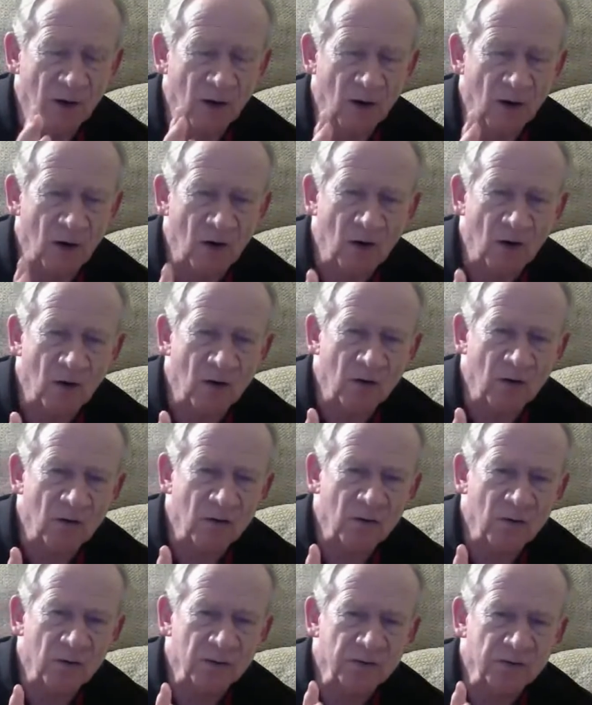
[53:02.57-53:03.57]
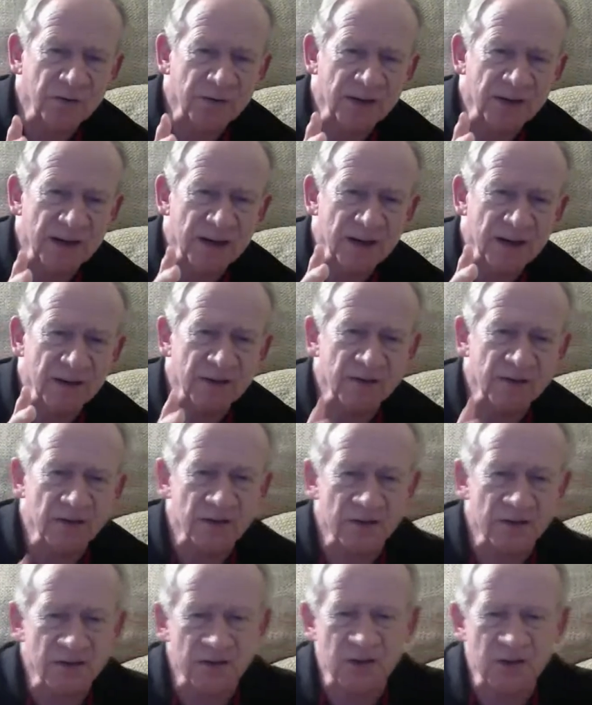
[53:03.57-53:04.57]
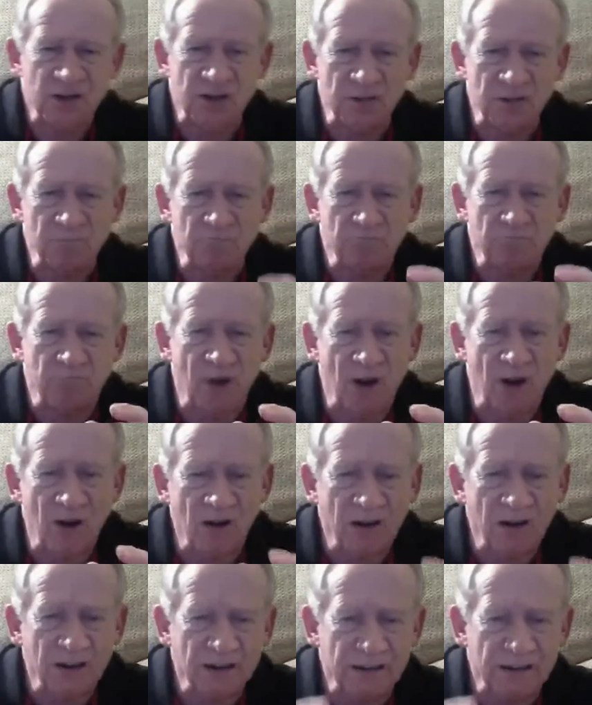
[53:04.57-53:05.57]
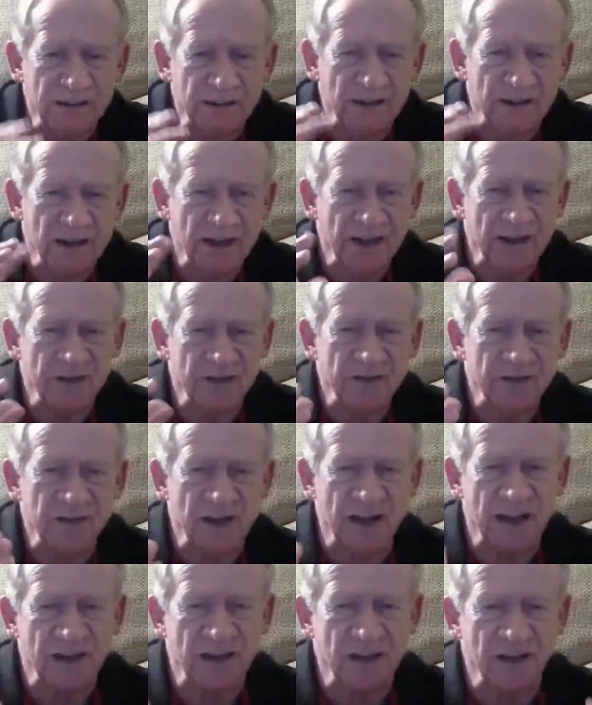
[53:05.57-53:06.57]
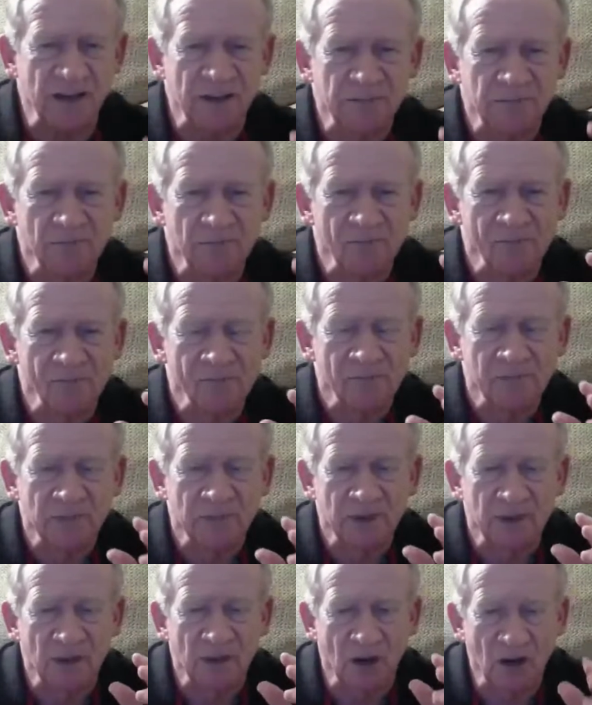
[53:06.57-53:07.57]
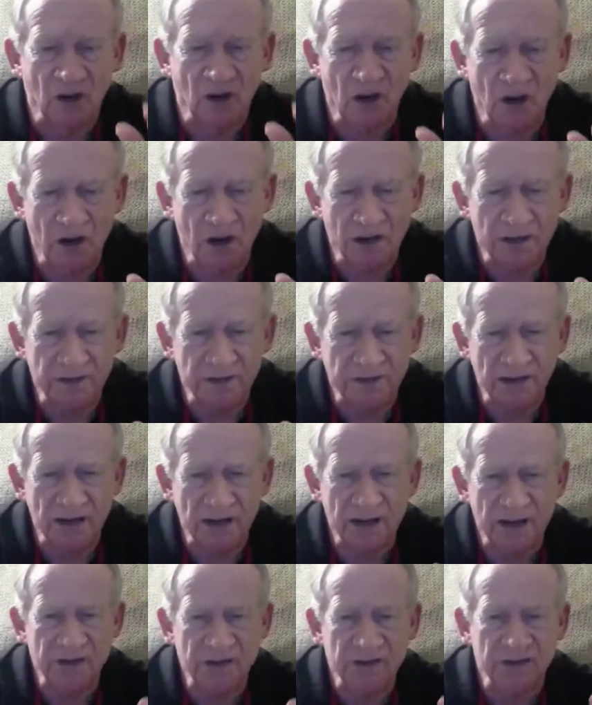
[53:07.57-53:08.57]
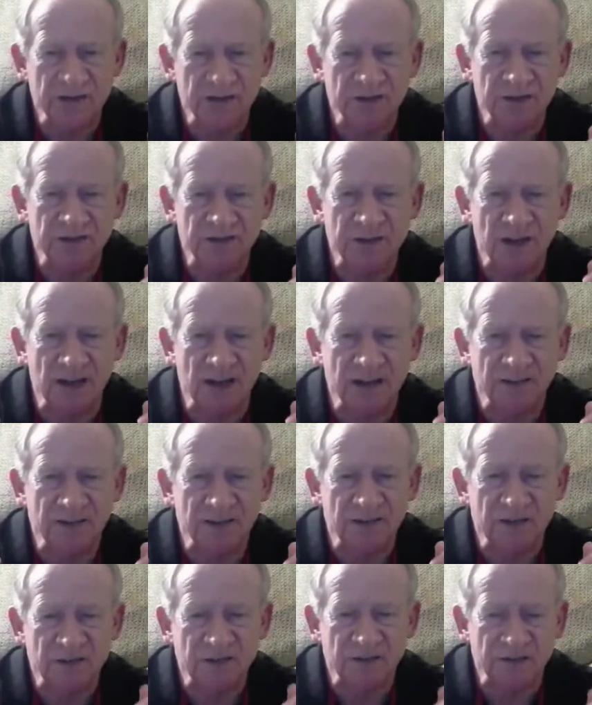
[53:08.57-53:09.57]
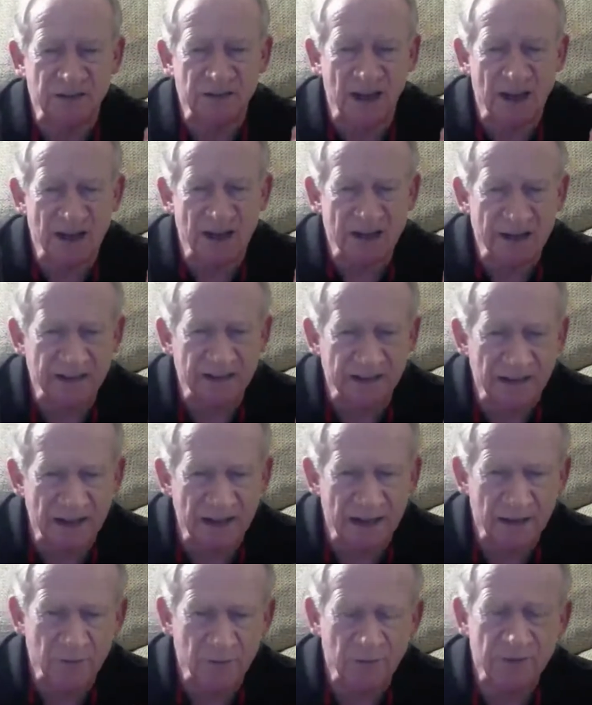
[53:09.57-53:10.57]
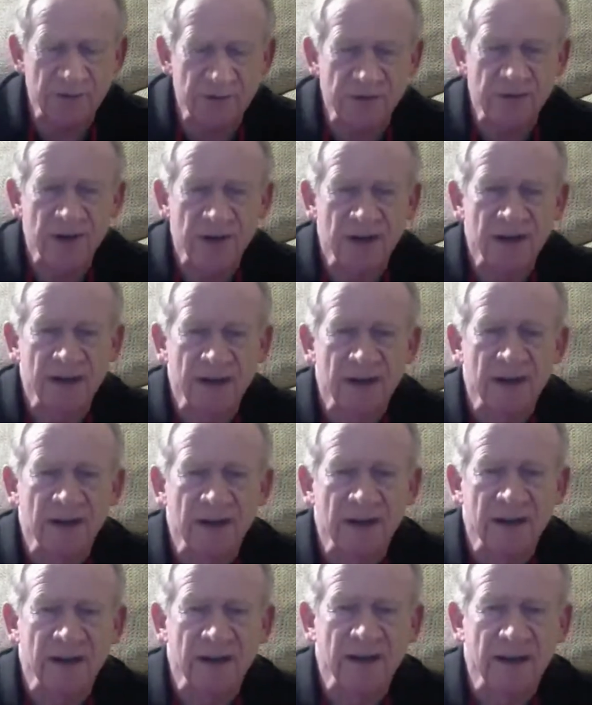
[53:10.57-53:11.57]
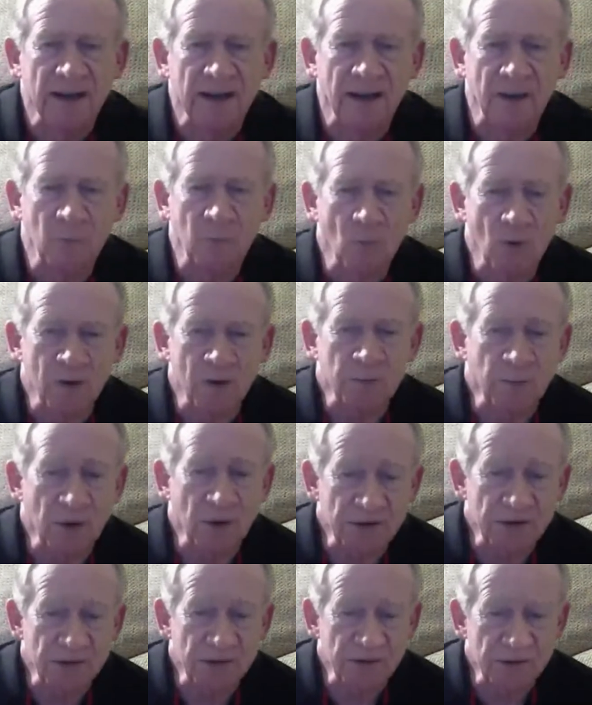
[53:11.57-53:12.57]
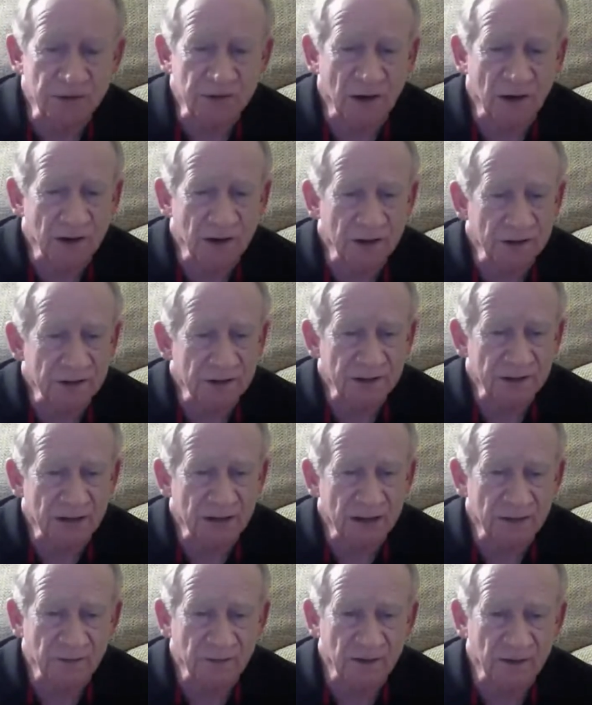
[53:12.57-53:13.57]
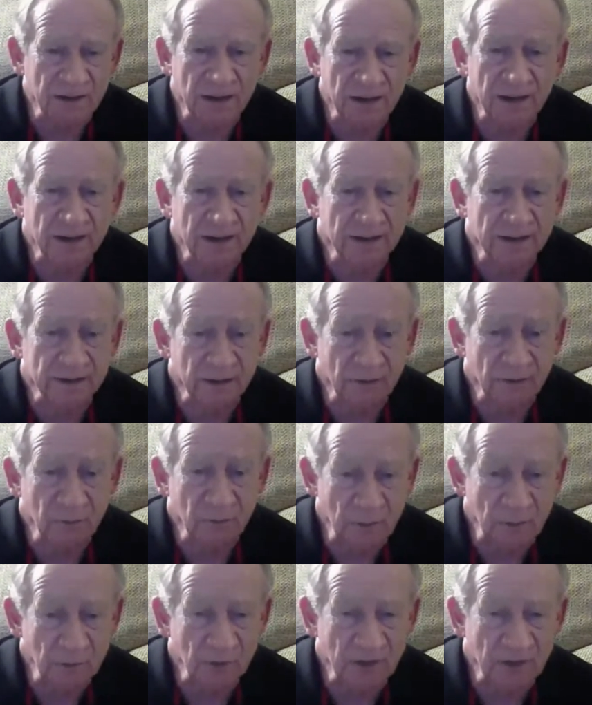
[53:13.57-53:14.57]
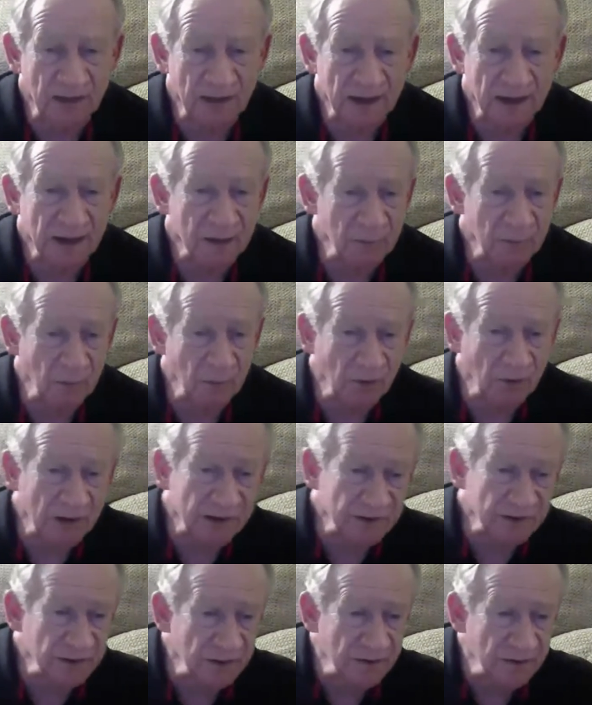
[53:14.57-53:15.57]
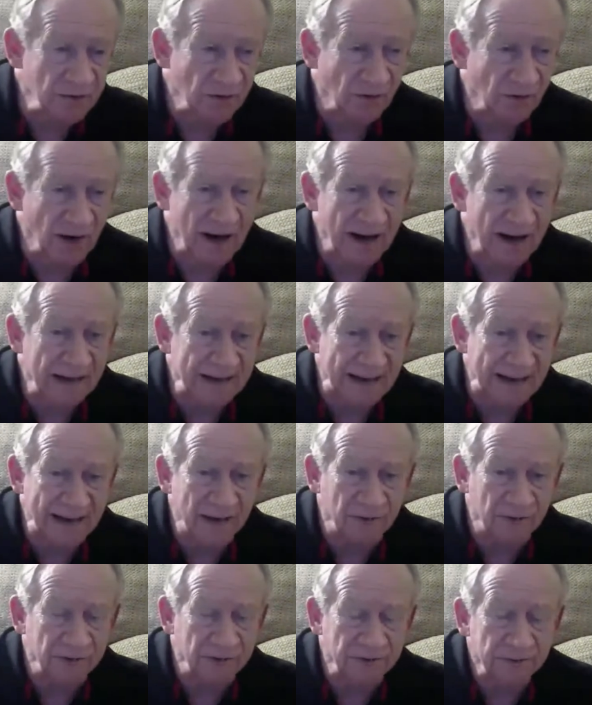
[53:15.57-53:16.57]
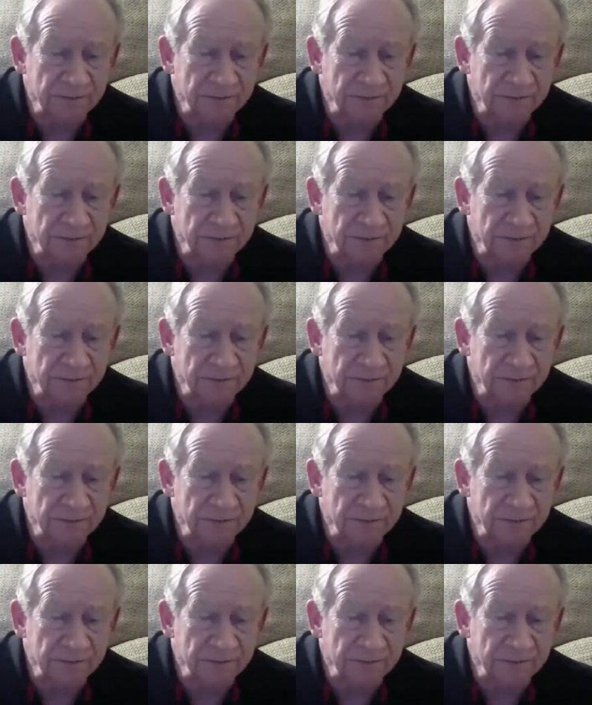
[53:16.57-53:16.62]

all the symbolic things and the connotations and the sign language. And one person started deciphering it, and as I remember, they had him arrested and dragged out.